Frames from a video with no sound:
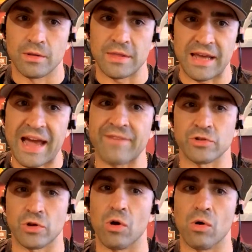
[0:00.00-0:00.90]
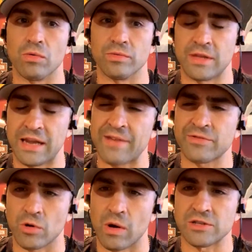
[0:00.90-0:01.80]
they'd have to go
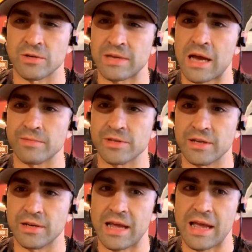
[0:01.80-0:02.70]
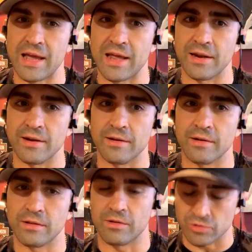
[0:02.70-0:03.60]
out sometimes, and
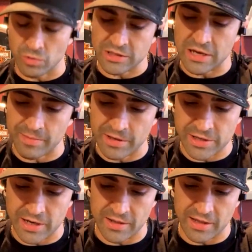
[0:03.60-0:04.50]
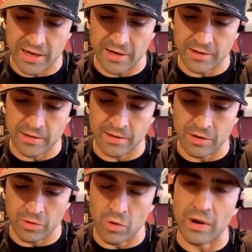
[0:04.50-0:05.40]
there was one time he said that they
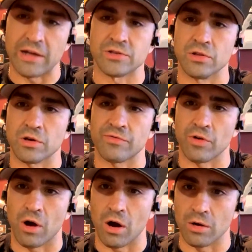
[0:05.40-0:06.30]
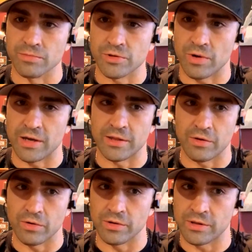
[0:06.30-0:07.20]
were going out to look for arms, right? They
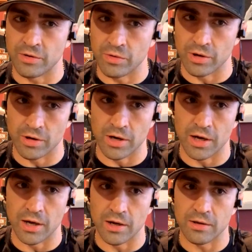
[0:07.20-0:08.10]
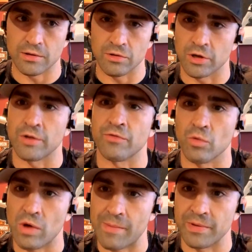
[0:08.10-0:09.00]
were looking for
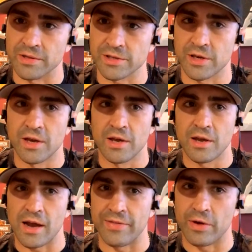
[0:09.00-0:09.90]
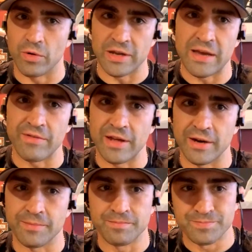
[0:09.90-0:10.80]
weapons, and they were
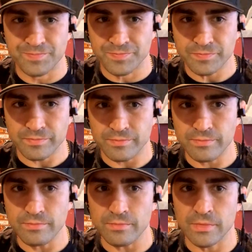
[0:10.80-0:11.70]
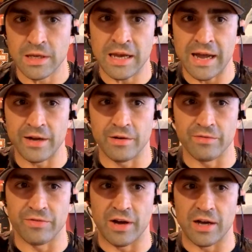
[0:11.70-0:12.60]
given kind
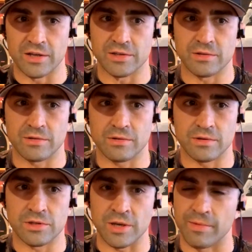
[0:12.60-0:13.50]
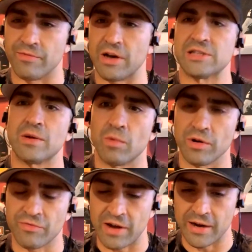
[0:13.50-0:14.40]
of some advice on where to
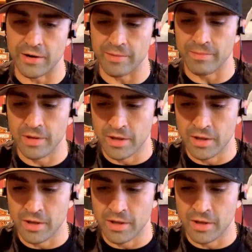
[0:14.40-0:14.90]
find them.